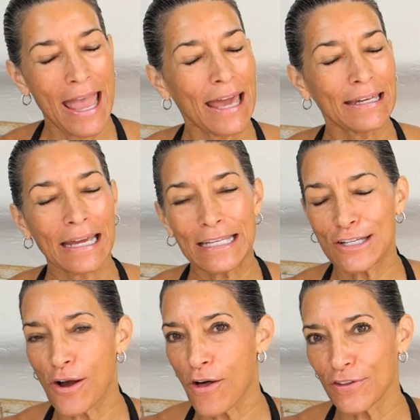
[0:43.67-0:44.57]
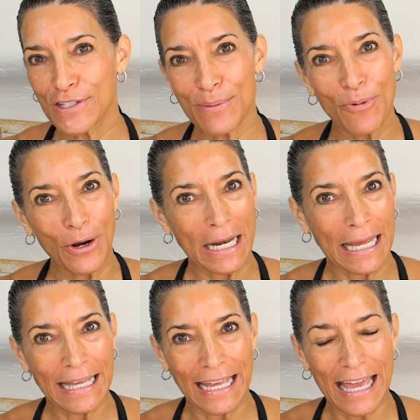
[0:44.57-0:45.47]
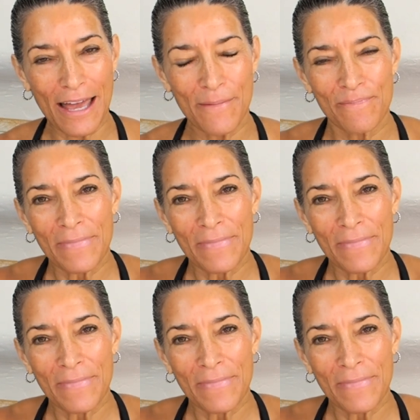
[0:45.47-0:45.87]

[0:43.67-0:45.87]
And I need all the support I can get.